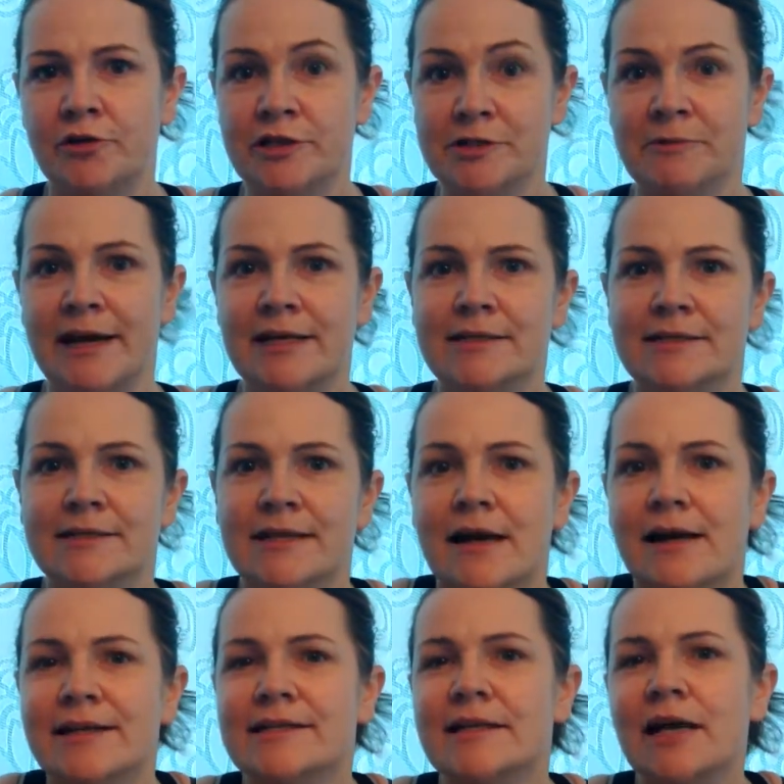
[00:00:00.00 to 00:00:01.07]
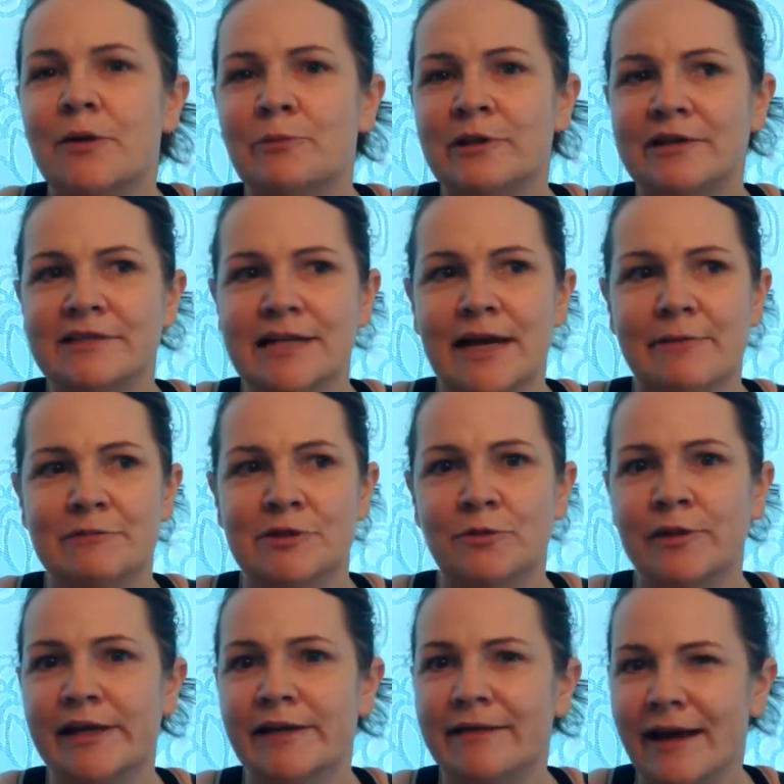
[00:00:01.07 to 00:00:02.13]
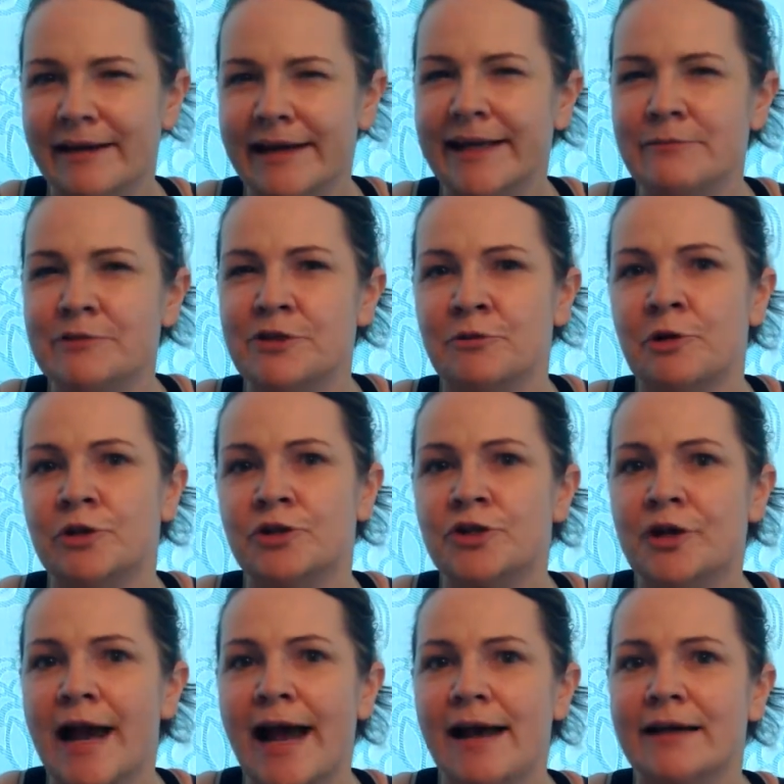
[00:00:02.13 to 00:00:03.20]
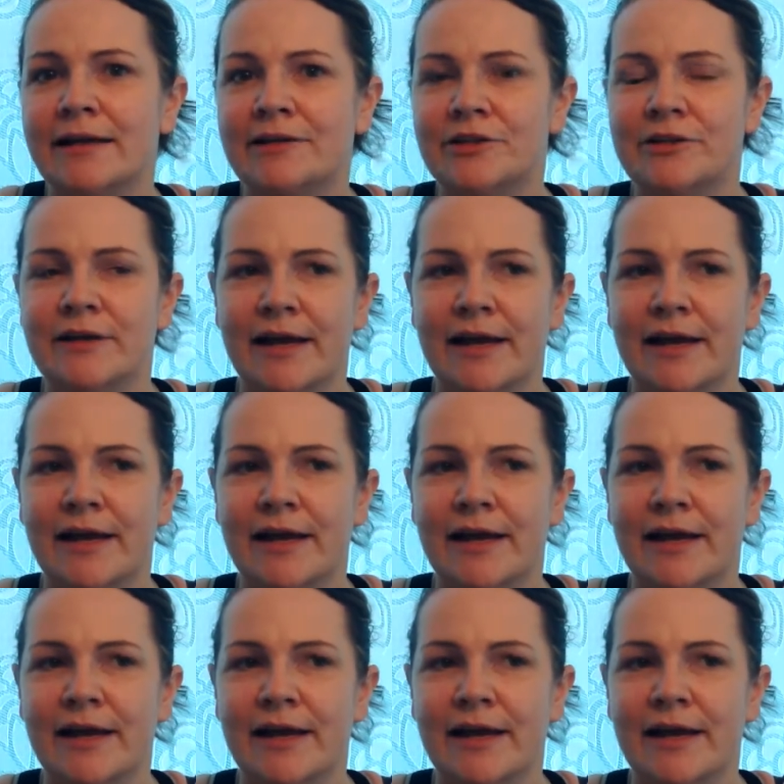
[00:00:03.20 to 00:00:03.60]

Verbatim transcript: to exercise a couple of times a week, that keeps you on track and,